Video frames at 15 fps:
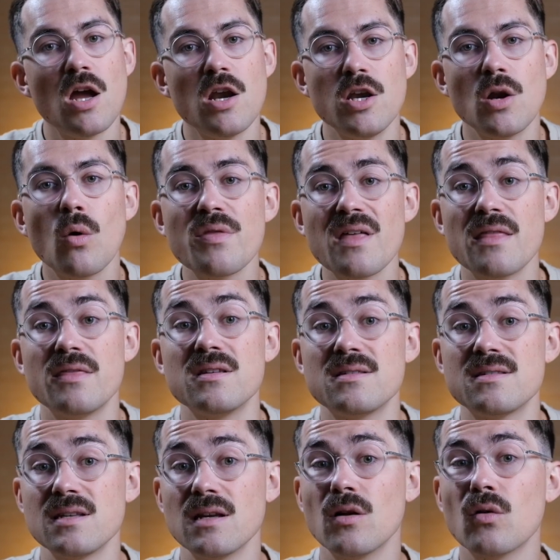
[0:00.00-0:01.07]
Know that the
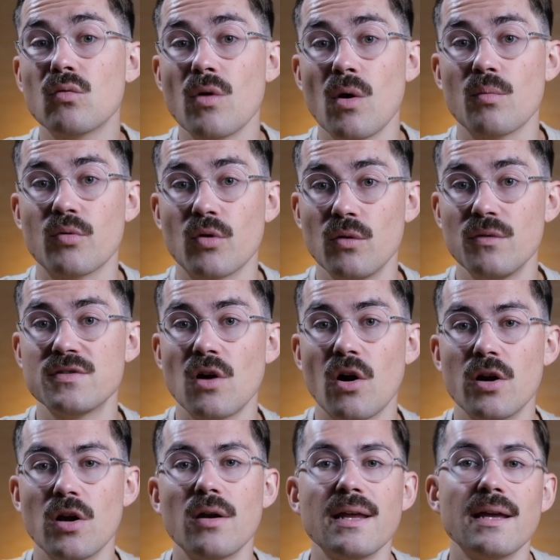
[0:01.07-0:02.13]
single round proofs
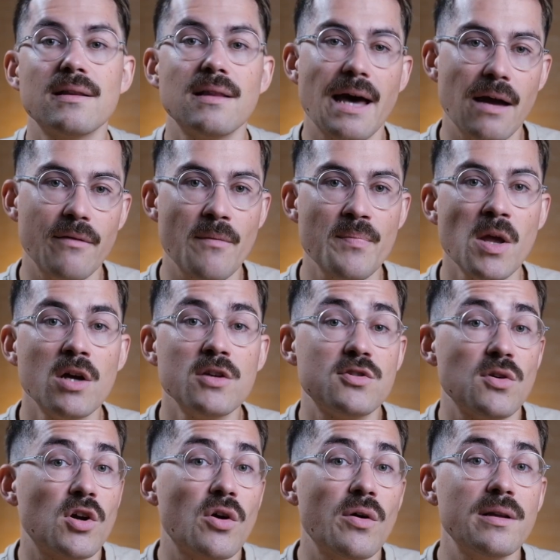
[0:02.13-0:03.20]
are not yet live,
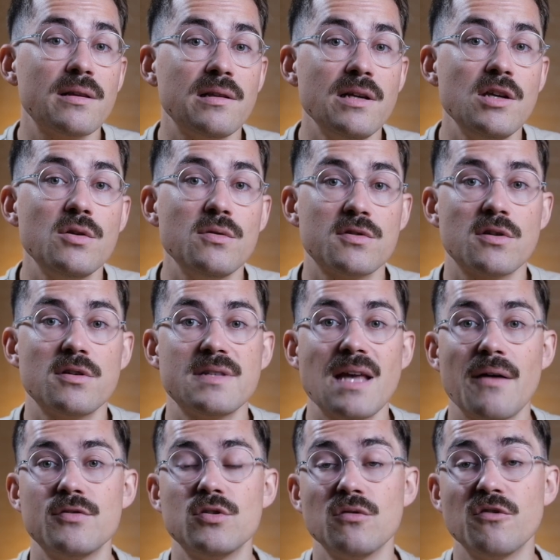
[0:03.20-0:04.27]
so currently users
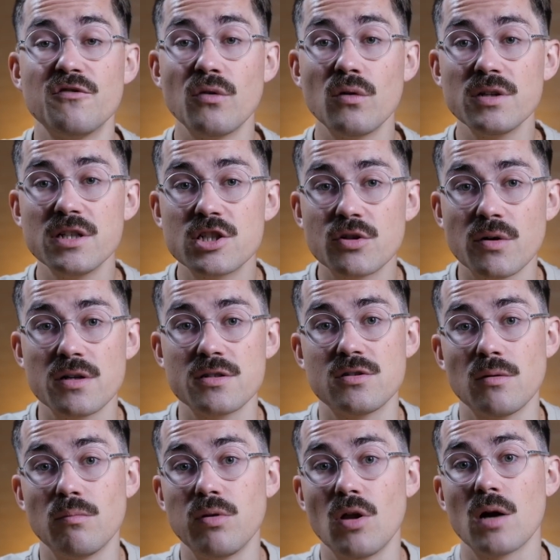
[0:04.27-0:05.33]
have to fully trust
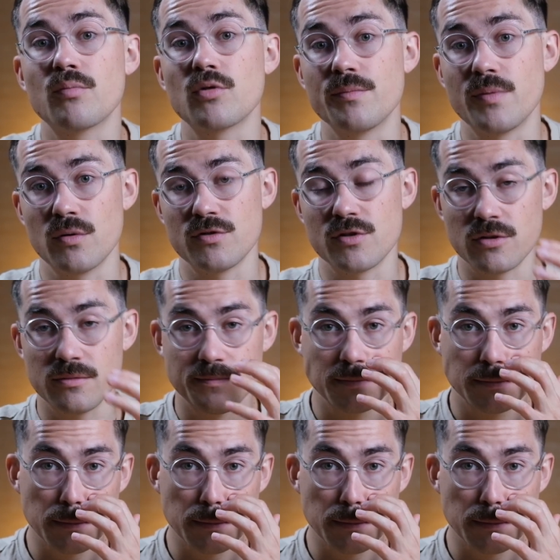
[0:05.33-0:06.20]
the block proposer.